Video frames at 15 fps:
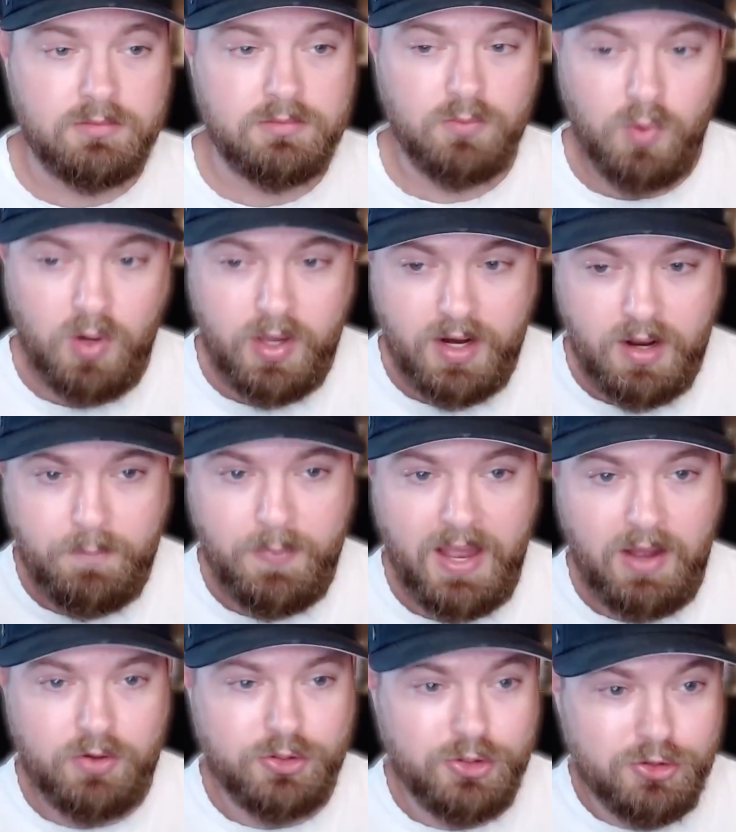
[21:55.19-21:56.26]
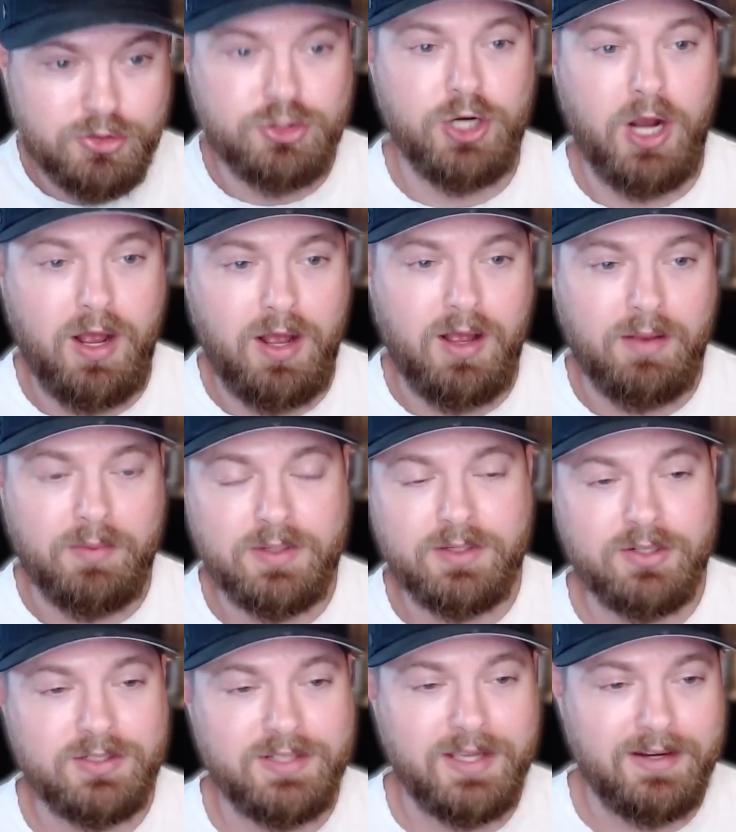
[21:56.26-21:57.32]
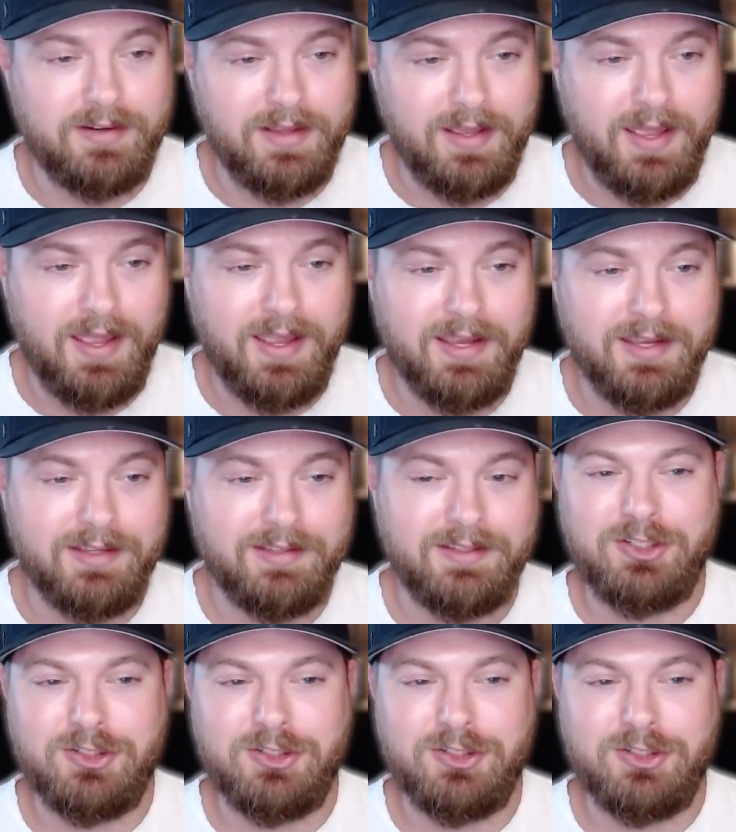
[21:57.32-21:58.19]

What about your job and your day-to-day